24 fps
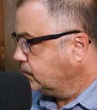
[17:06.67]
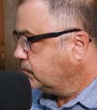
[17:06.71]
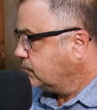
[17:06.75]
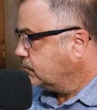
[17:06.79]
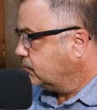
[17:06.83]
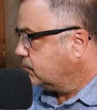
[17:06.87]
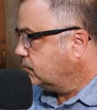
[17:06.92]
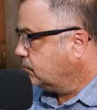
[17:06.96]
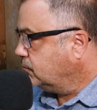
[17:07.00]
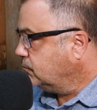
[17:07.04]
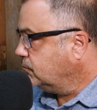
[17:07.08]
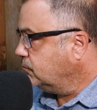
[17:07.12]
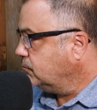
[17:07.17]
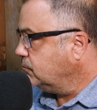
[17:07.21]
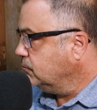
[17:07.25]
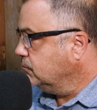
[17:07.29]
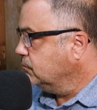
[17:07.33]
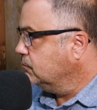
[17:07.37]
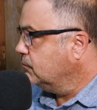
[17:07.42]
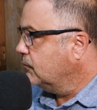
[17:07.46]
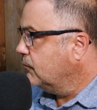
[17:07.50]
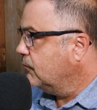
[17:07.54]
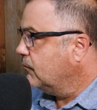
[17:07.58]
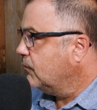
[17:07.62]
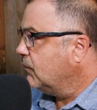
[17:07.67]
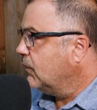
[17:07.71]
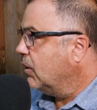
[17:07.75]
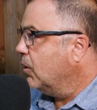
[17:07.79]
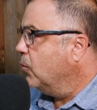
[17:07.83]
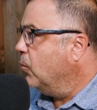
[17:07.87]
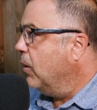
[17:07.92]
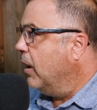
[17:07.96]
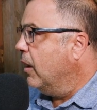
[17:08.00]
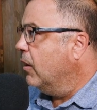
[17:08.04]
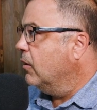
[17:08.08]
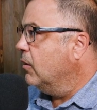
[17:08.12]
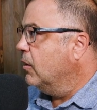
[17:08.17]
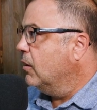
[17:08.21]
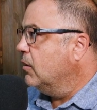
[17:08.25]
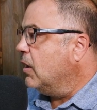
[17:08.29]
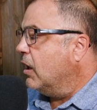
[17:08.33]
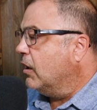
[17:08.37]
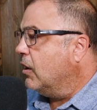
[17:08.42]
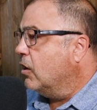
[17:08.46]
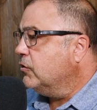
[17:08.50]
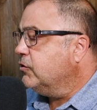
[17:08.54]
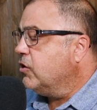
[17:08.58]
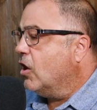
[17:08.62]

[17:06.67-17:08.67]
I mean, what are some of the things? Well, that I'll